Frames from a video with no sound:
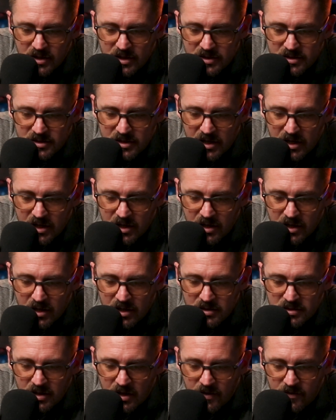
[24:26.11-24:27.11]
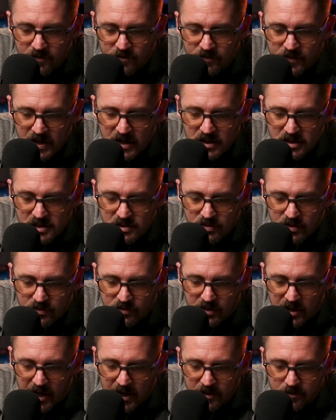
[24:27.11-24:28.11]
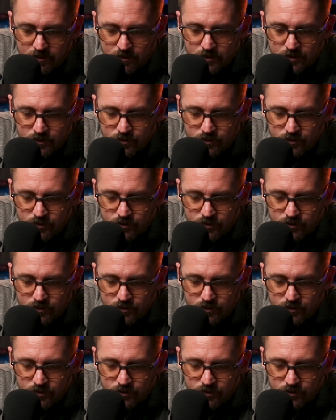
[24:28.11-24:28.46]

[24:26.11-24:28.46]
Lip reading: This is fitness for flight